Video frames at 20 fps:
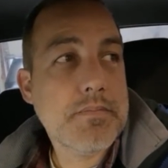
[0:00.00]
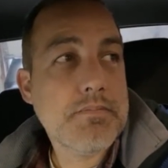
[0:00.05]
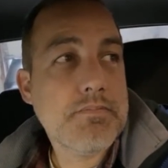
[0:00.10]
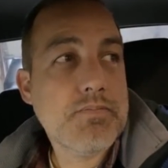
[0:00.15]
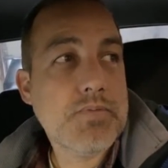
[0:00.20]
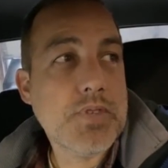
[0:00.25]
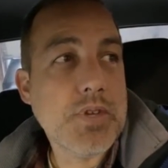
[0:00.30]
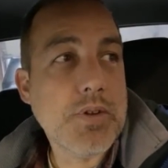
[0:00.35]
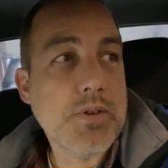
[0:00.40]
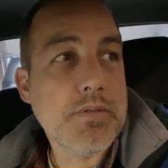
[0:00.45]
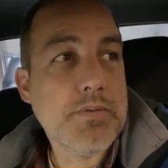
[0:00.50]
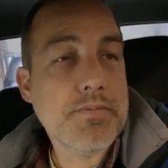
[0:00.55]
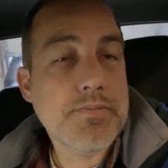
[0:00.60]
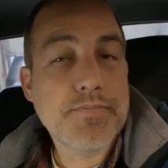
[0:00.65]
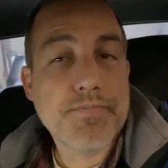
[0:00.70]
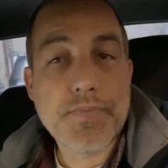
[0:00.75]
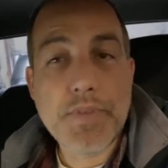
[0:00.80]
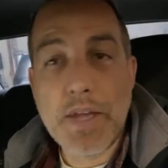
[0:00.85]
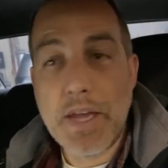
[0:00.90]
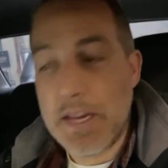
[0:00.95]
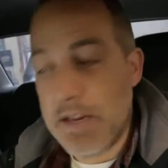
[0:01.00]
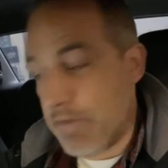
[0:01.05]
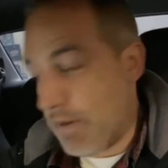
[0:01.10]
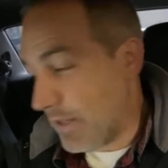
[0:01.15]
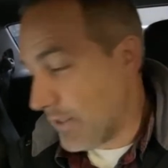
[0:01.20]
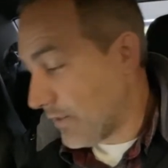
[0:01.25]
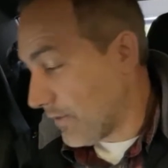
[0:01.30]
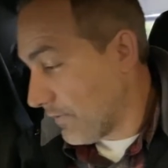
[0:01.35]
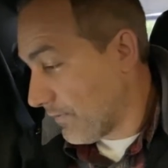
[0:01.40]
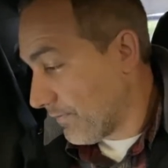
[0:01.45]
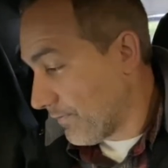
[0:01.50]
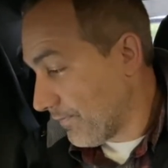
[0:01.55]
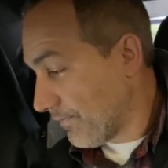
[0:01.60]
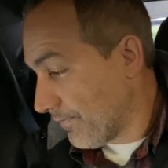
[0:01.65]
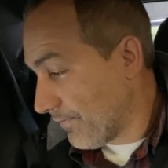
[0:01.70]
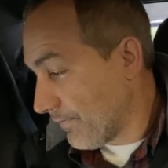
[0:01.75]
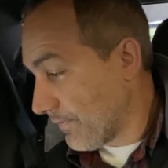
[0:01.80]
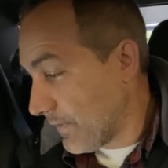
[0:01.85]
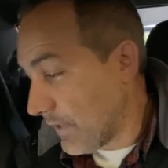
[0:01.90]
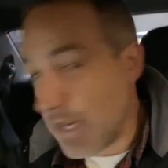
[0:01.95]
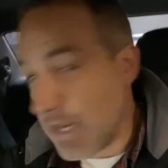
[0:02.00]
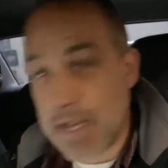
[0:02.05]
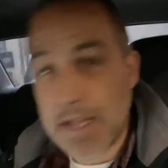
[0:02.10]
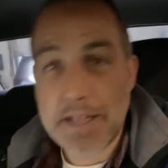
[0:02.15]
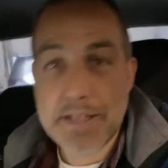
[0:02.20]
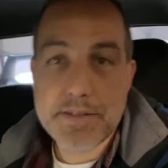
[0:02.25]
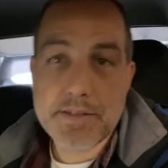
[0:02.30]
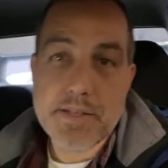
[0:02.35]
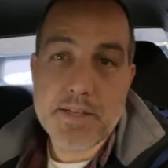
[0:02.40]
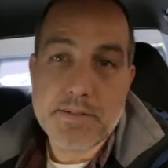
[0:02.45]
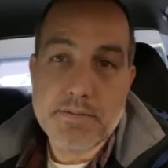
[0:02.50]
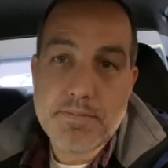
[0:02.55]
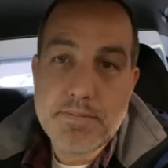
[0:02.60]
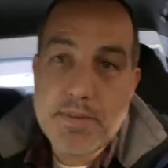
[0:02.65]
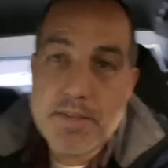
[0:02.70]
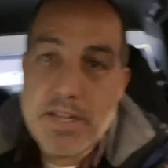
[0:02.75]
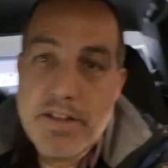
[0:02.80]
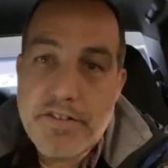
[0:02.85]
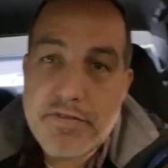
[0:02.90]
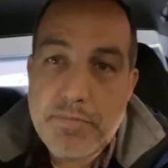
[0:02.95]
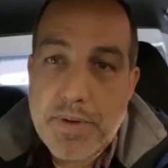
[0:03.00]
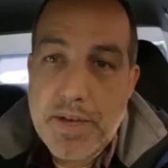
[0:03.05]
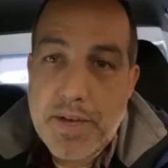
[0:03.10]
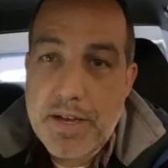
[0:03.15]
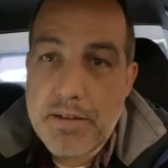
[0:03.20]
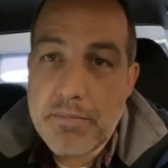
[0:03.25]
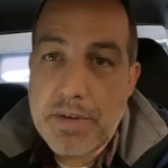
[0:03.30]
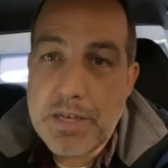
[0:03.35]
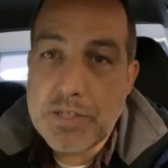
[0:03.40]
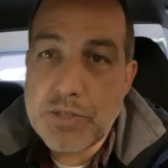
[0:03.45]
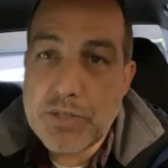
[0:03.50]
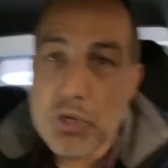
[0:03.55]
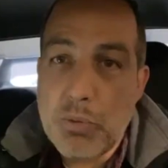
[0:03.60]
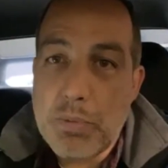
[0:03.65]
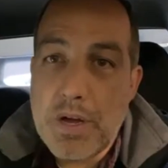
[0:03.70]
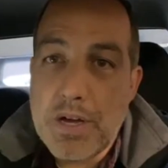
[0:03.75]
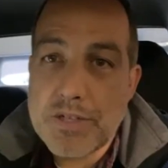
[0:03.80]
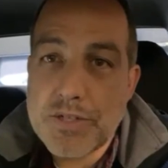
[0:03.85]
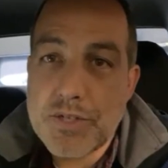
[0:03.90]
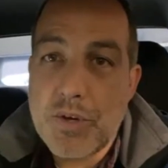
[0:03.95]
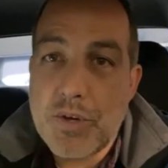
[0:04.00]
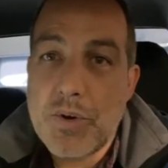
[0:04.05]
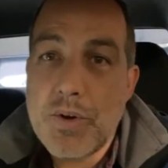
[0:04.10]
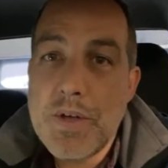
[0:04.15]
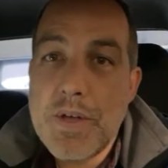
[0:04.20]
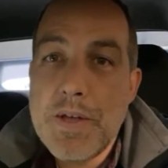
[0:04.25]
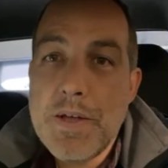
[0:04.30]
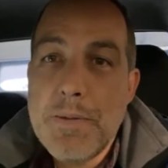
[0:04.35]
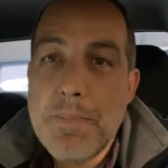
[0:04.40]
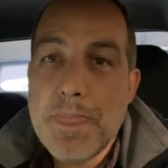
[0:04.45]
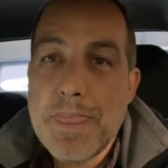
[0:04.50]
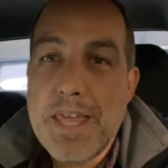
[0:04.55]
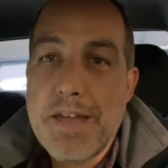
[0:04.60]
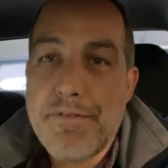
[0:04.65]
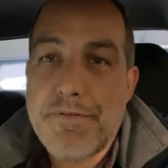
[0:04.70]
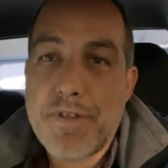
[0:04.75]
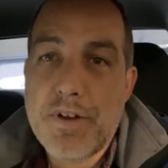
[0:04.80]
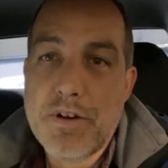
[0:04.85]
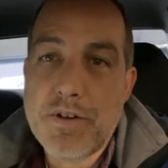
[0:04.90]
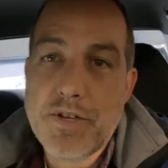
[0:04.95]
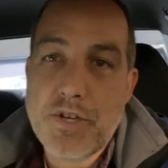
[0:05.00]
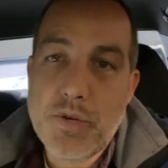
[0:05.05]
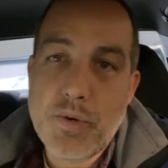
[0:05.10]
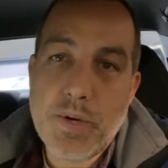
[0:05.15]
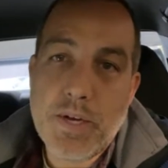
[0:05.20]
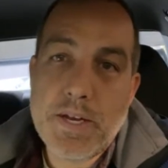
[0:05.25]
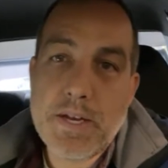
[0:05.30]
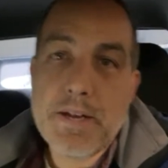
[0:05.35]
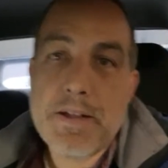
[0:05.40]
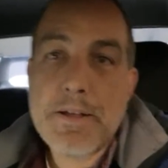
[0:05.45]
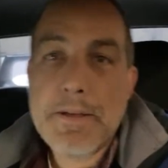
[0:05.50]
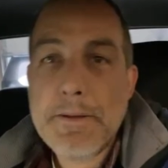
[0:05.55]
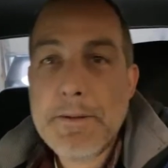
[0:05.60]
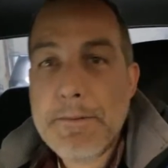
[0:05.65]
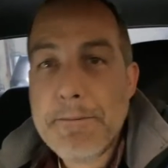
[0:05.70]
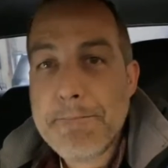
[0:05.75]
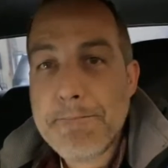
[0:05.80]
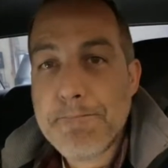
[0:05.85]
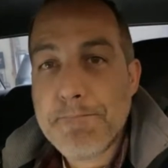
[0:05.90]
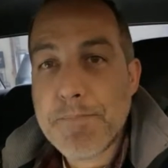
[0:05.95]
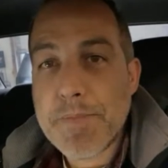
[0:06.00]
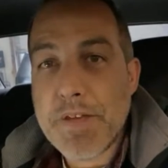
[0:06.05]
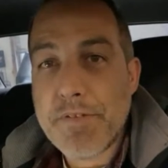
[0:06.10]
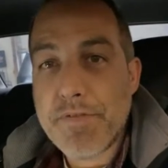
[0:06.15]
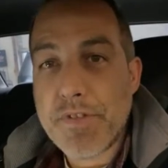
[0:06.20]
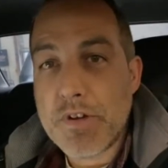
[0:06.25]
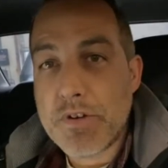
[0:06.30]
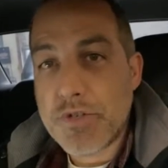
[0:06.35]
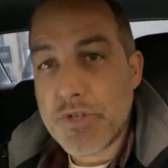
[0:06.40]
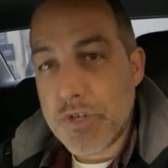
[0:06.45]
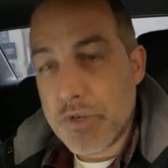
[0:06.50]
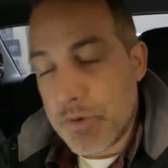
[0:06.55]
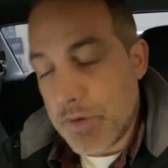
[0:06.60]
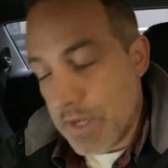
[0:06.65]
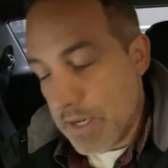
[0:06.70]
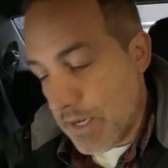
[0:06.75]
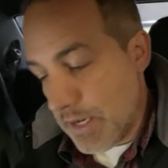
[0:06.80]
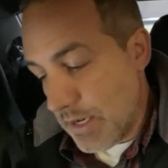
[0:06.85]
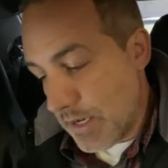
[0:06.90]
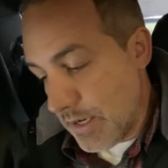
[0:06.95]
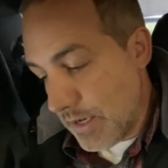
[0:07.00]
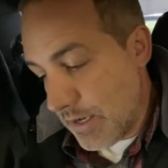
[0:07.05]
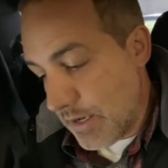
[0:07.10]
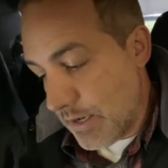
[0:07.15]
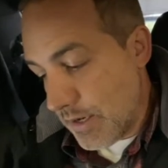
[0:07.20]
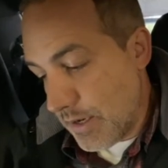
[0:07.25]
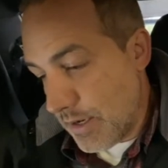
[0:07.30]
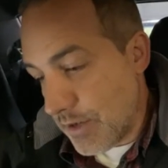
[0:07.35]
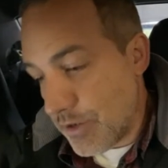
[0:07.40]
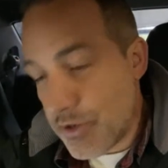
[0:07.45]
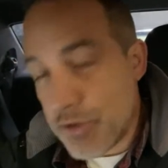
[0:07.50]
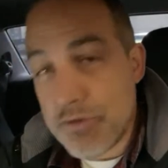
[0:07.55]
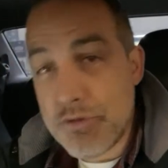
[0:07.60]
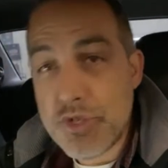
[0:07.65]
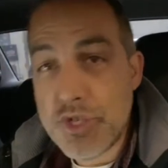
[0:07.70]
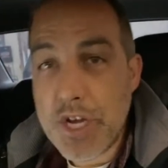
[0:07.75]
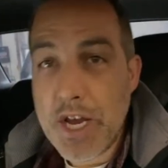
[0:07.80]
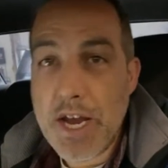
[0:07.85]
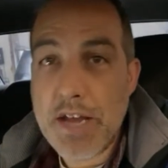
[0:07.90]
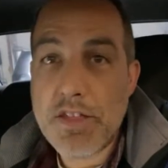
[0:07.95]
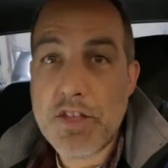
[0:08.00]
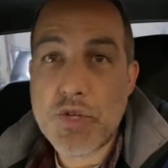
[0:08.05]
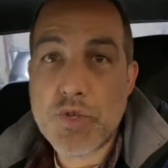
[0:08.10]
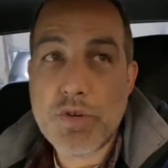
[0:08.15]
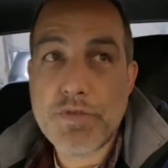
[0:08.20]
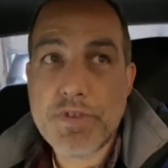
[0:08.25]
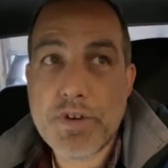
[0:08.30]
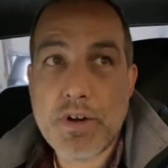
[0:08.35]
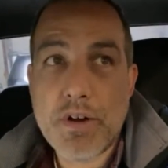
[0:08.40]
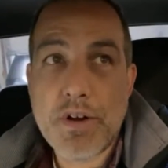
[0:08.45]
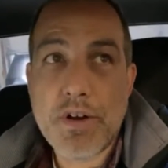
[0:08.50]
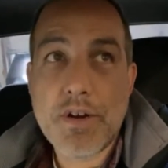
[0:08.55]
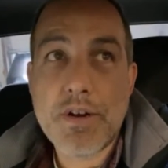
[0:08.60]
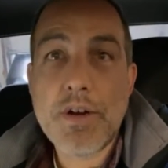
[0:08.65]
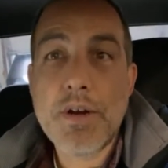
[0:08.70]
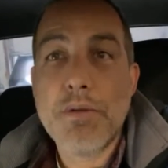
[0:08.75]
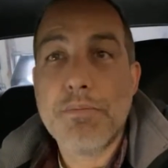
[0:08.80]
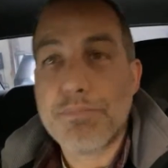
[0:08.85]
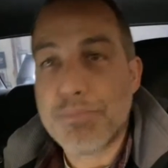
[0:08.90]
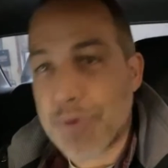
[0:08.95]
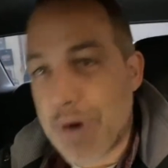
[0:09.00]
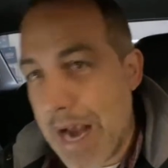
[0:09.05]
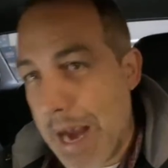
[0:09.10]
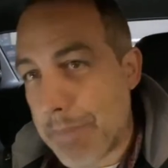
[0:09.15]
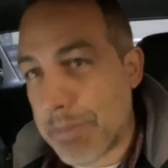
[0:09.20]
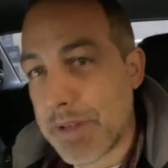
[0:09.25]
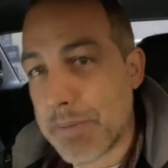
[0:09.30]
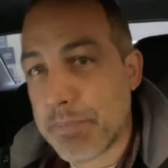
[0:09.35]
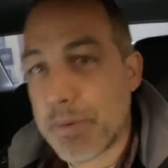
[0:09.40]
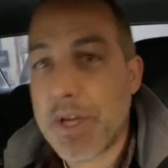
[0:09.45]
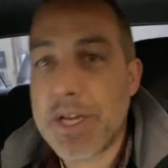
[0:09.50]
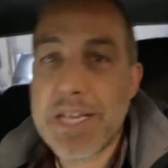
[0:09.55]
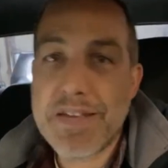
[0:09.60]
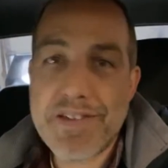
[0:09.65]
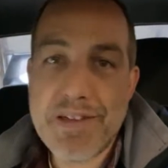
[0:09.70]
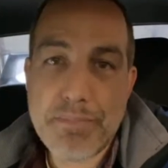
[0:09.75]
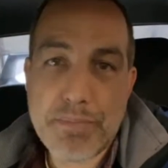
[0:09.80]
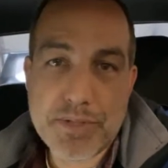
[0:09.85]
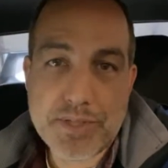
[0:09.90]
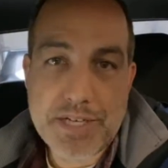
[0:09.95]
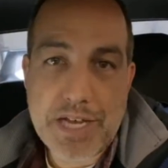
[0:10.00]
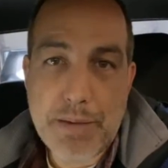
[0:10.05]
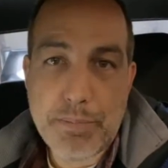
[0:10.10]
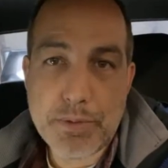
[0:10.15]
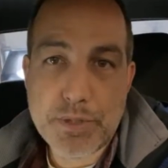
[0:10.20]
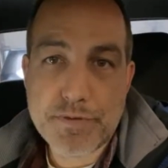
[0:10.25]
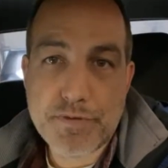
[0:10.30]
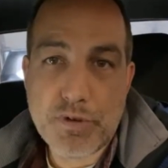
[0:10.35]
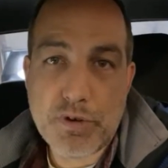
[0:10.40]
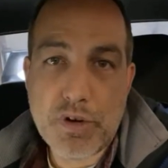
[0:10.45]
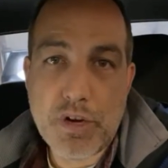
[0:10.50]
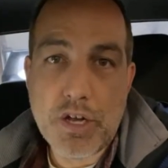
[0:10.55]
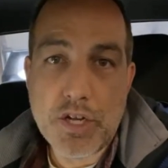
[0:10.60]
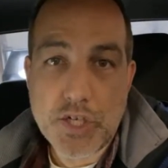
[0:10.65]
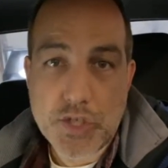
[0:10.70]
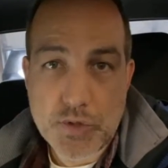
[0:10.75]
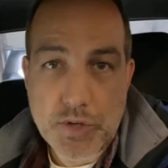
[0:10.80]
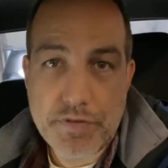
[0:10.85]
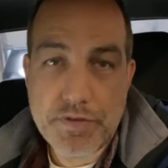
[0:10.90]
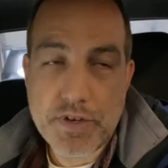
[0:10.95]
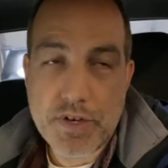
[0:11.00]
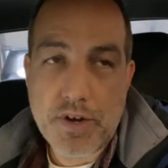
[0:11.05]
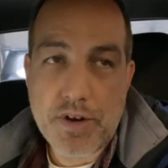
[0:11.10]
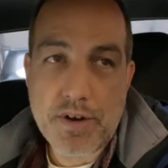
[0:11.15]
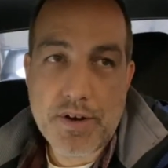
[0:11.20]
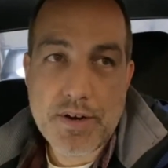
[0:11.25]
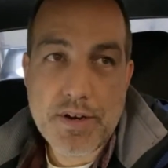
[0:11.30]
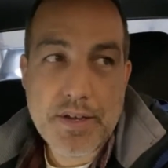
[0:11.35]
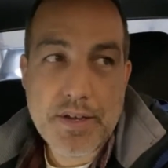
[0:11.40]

So, anyways, enough of my soapbox. So, if they're doing a 2J in the drift car, probably plenty of inputs and outputs for a drift car.